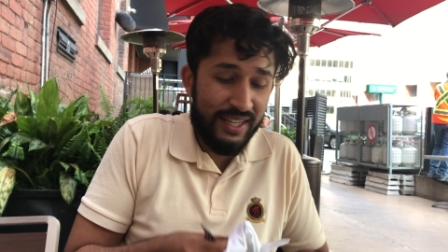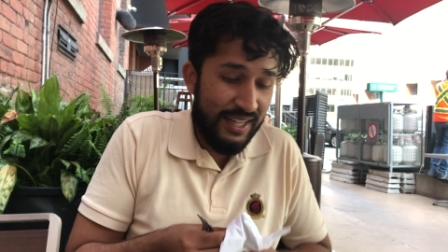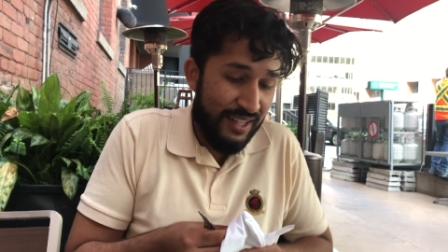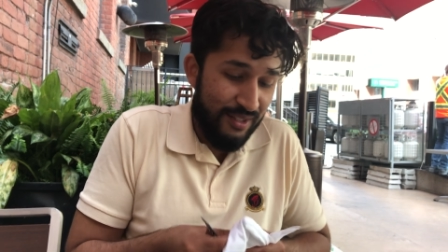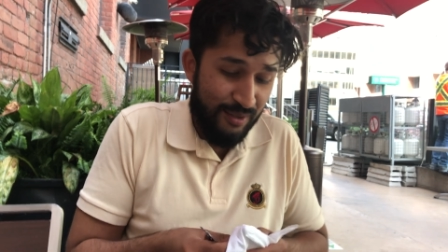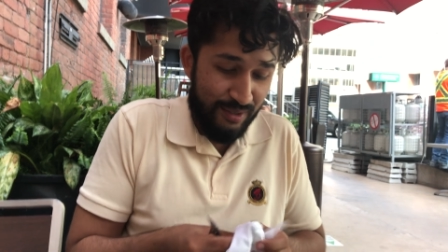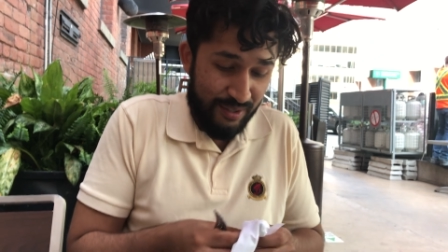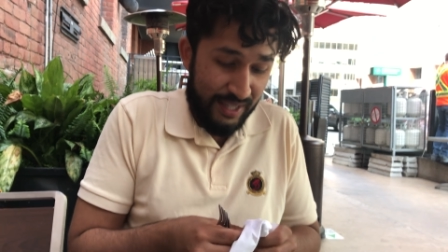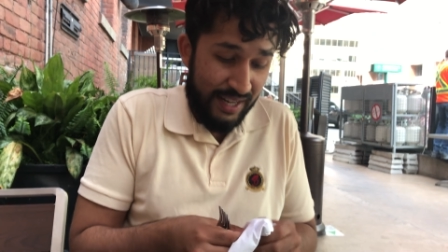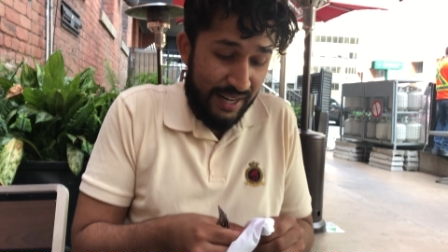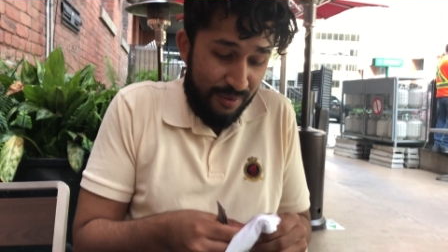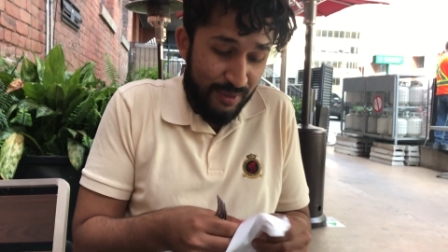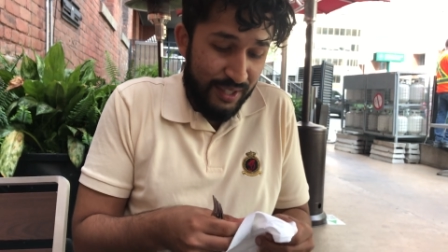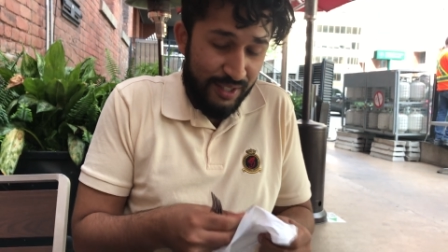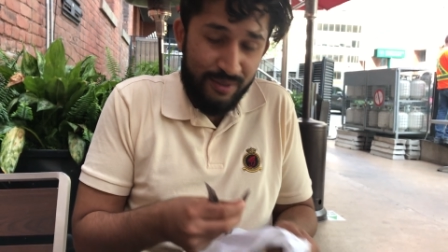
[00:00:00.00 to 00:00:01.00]
can I do? Can I
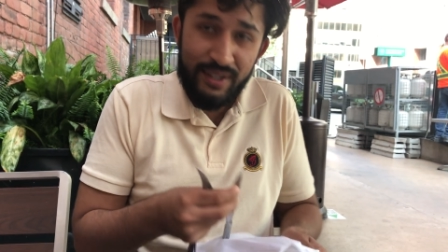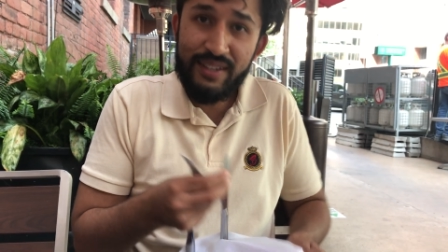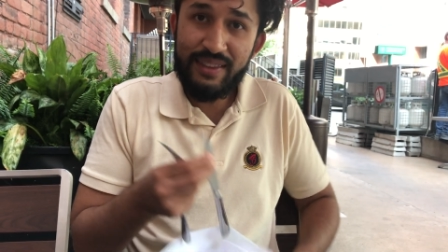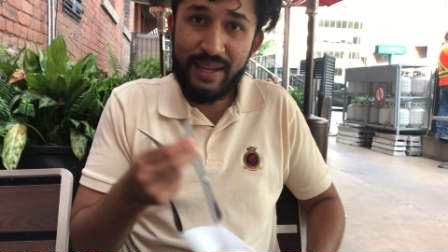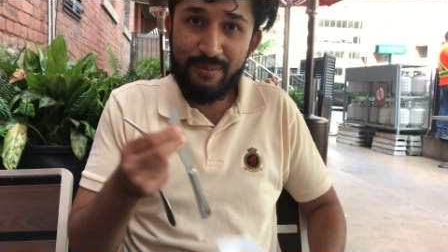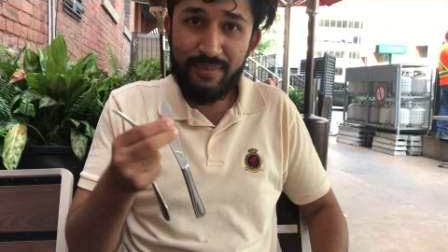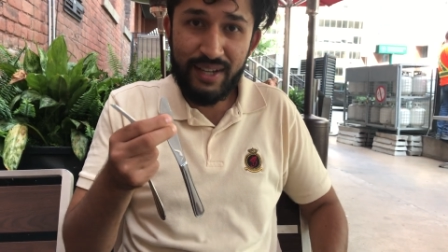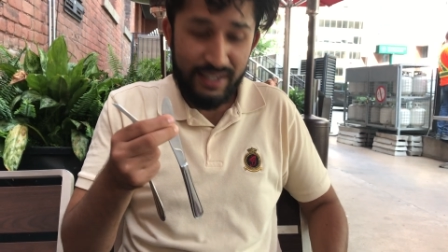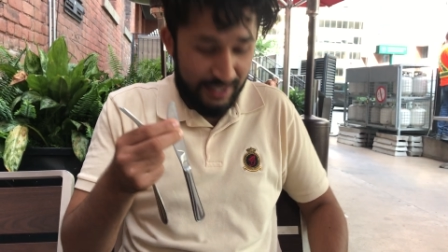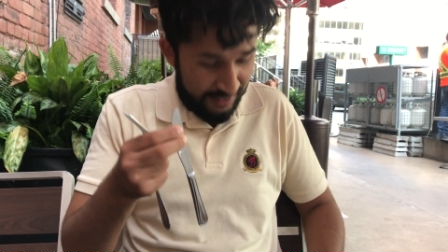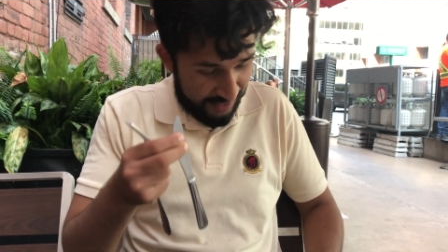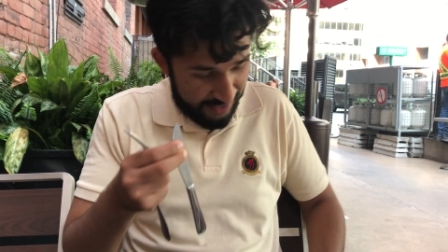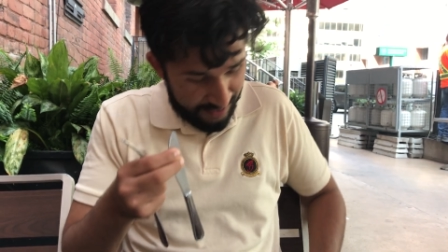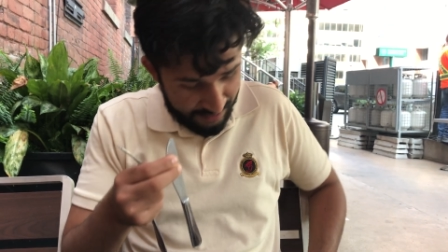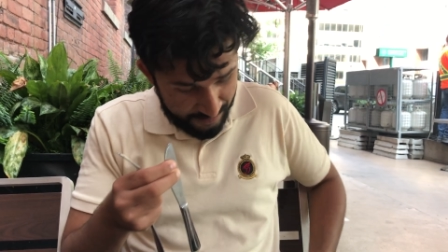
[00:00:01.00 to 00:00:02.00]
really do anything about it?
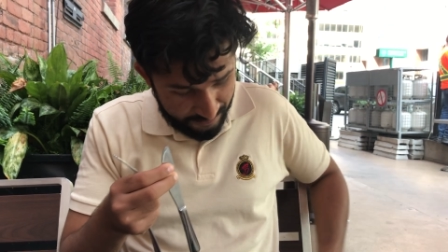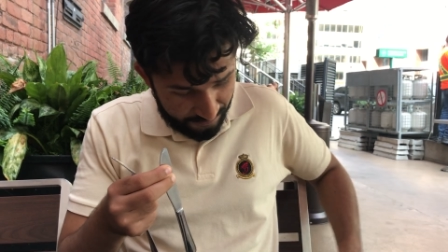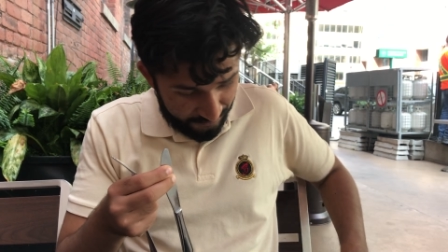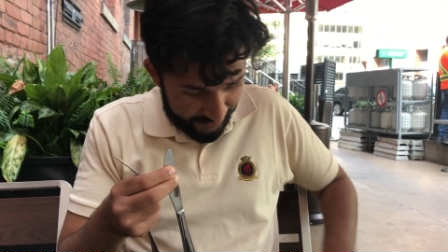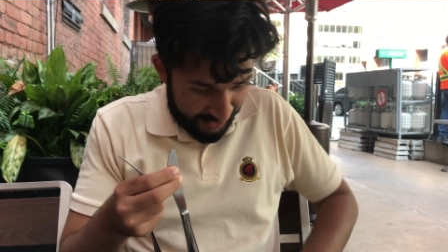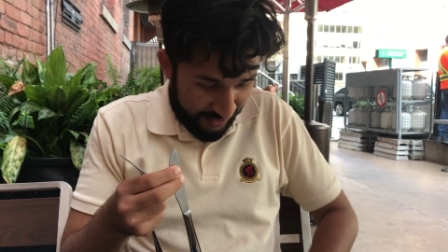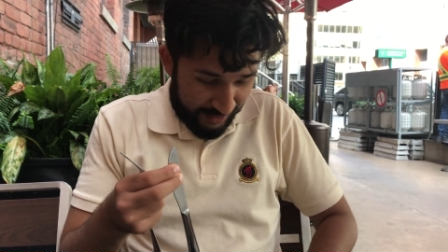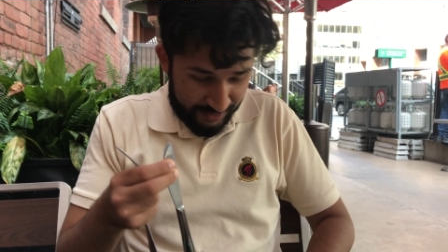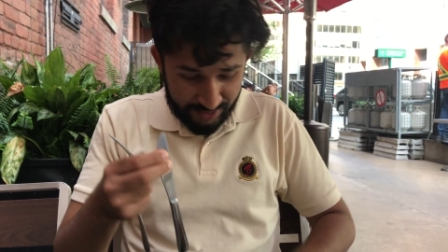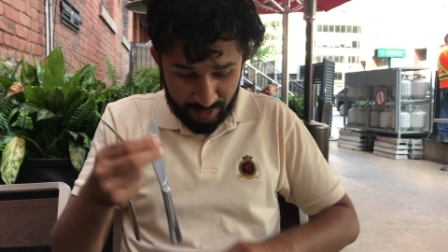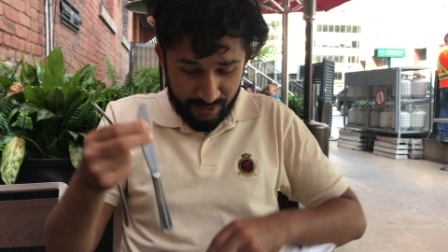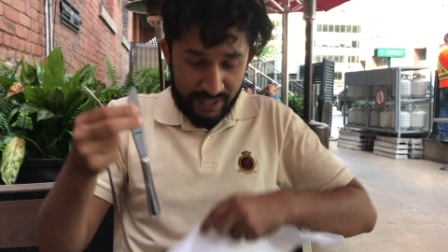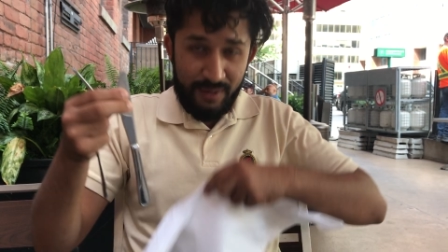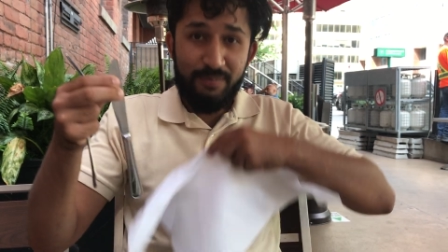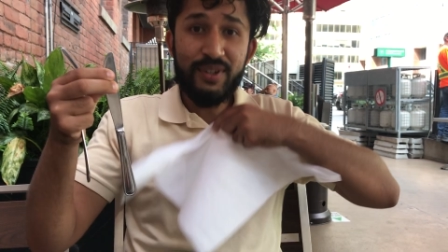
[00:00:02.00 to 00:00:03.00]
So
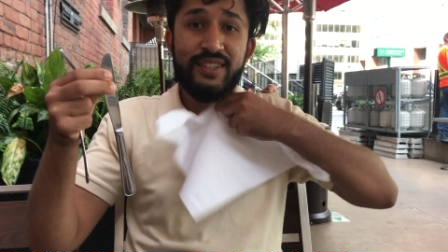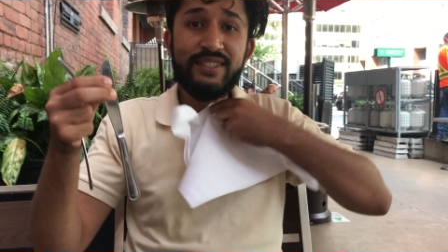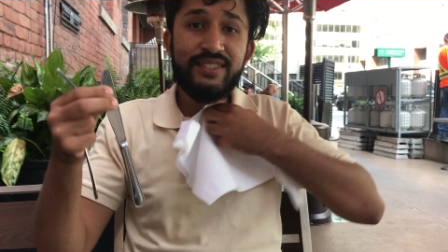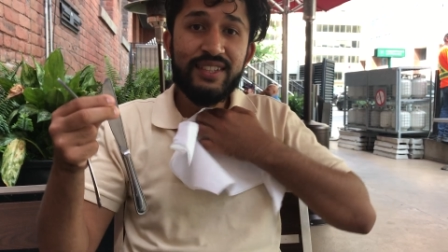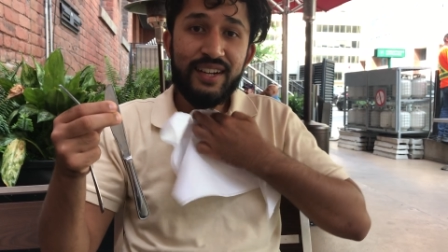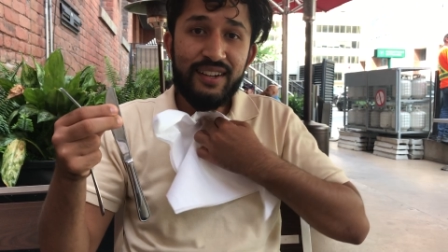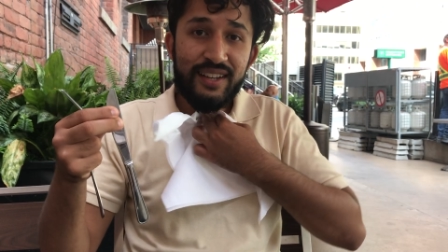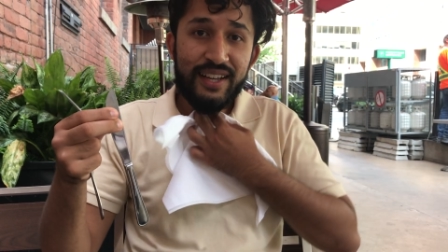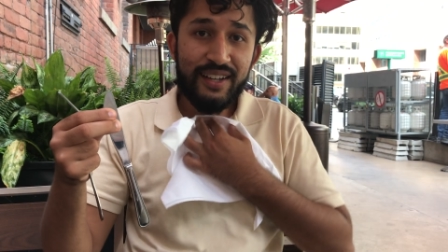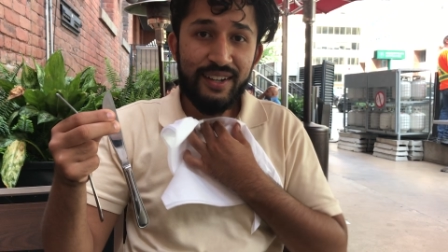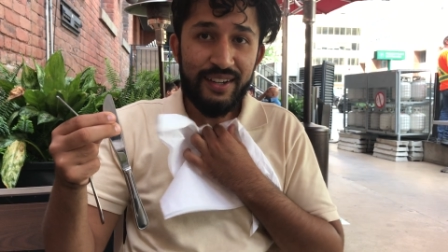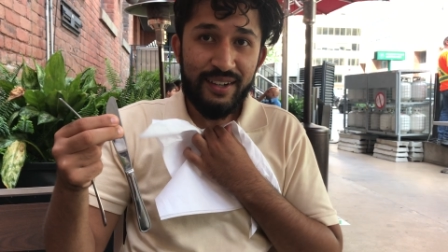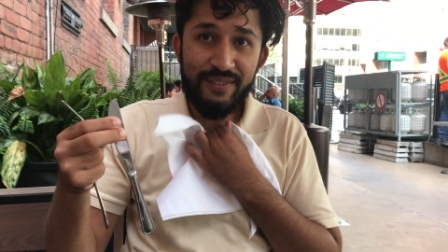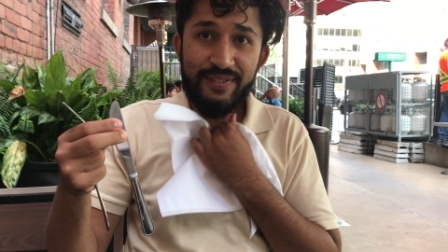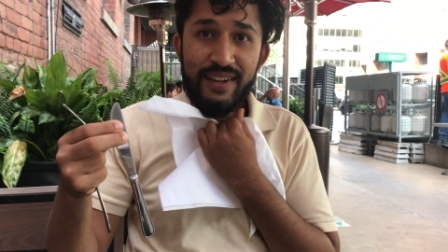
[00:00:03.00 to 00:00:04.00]
we're gonna put this here like
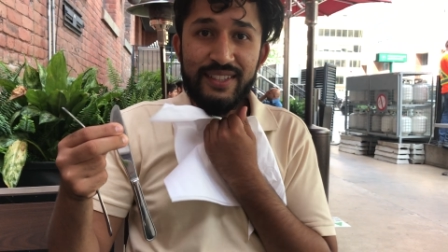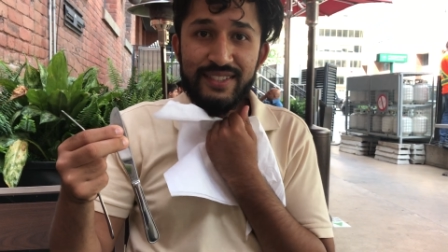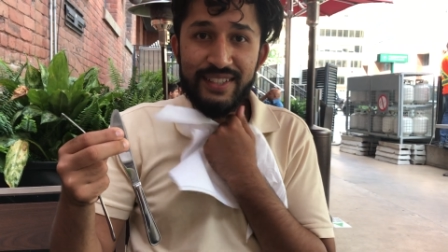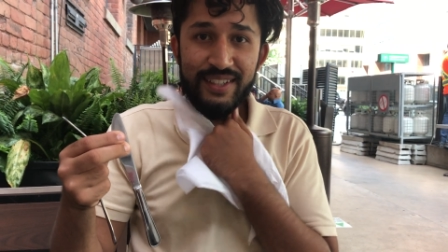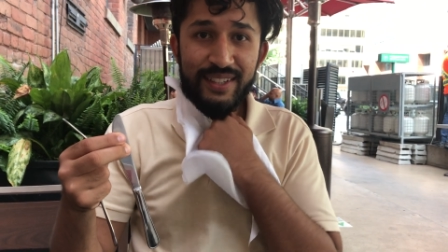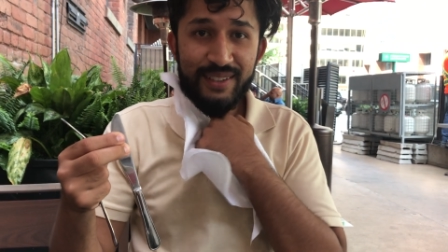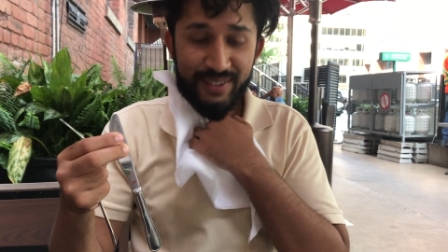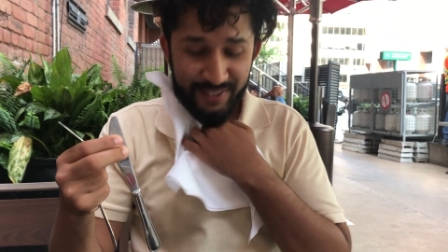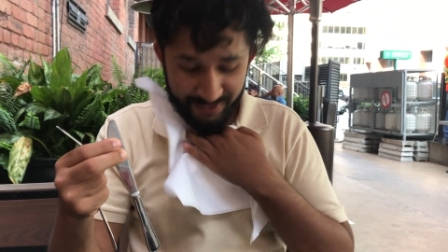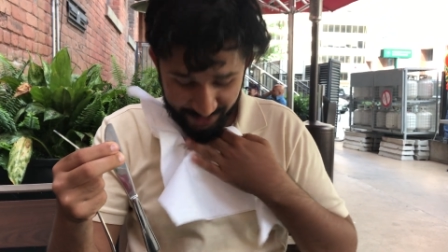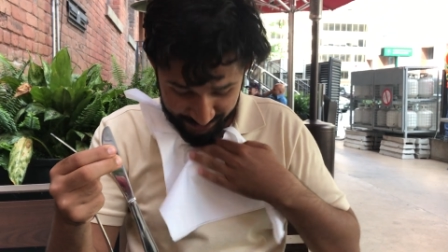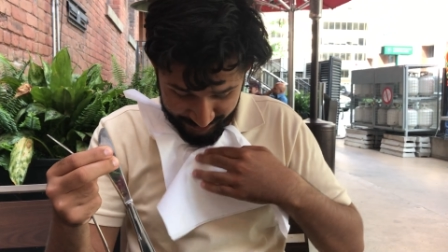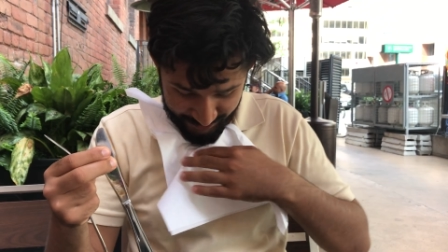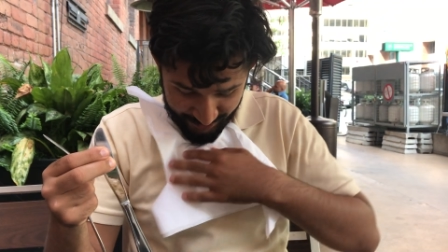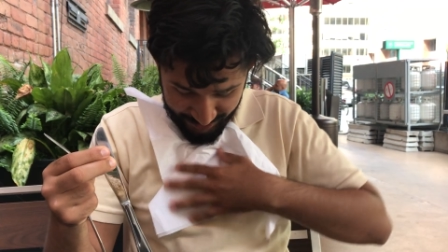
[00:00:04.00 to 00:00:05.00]
a fancy
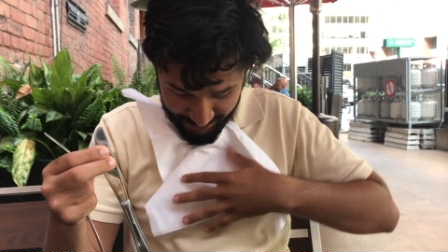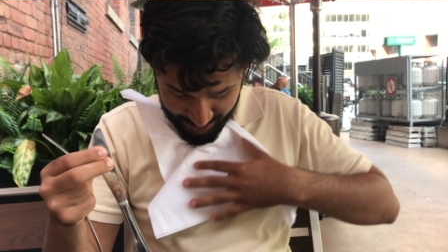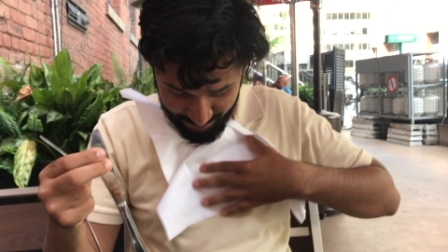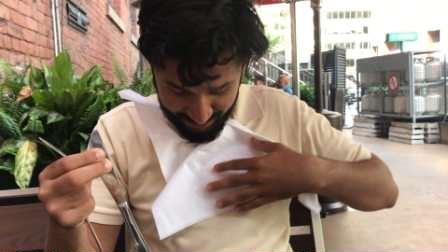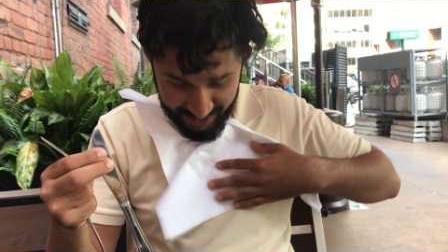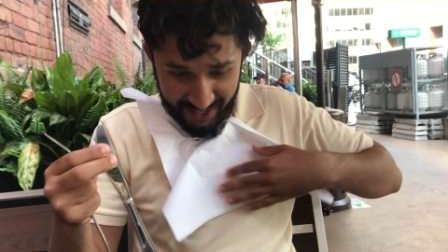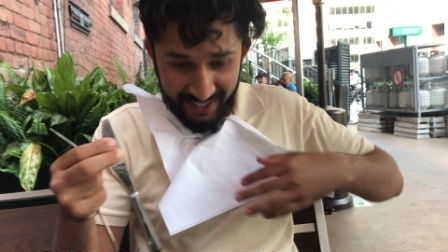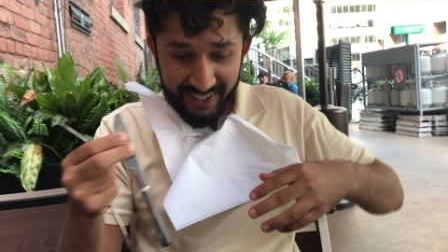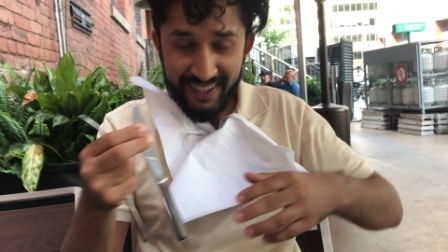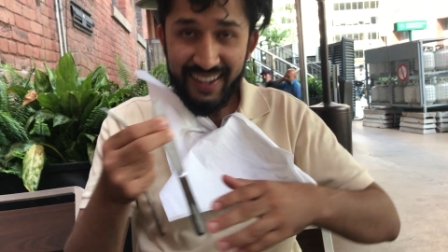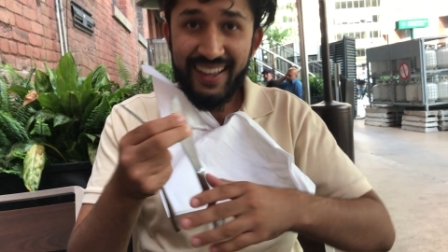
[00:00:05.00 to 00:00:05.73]
restaurant type thing.